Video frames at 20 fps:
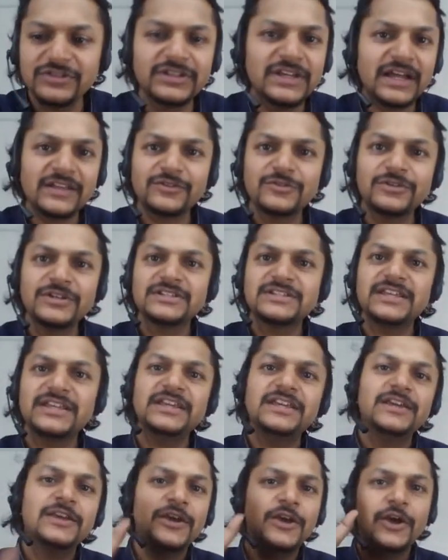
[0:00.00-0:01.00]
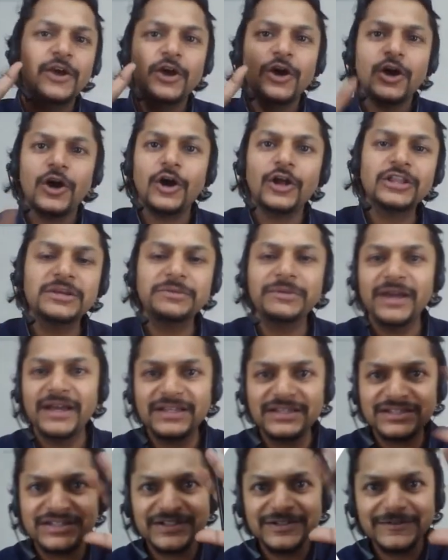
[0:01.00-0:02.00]
The answer is C. All the
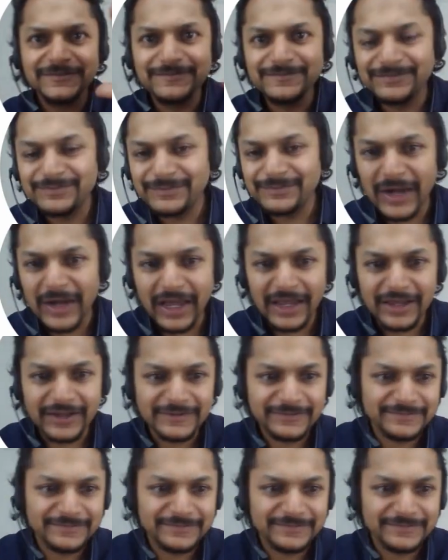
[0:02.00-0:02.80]
best. Bye.